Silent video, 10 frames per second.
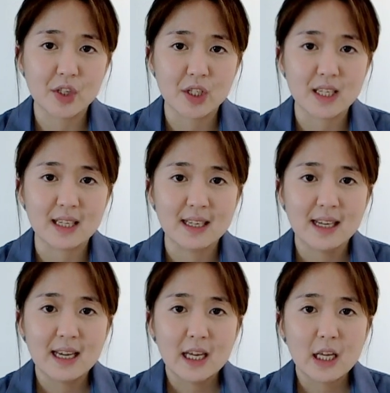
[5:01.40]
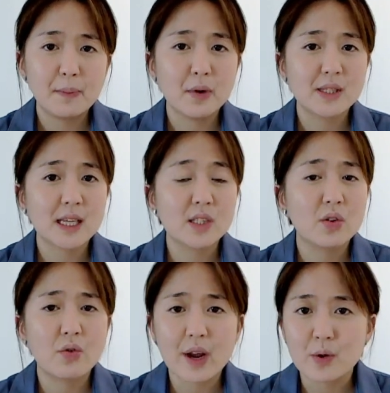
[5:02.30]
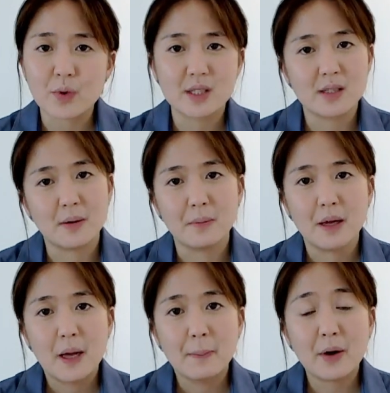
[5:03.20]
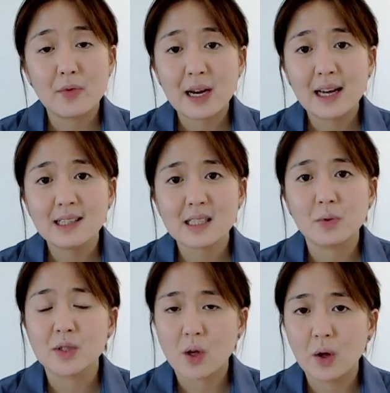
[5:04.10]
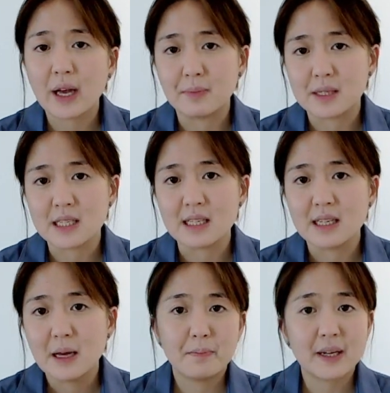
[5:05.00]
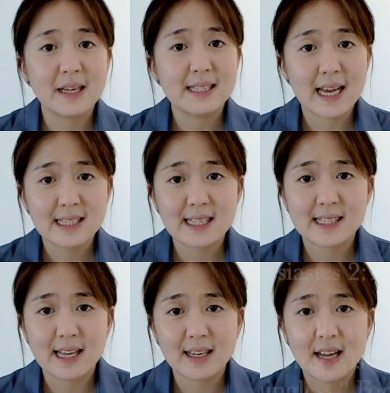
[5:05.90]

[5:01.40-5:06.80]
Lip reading: journey. He possessed great wisdom, but realized it was all empty. Because as he said,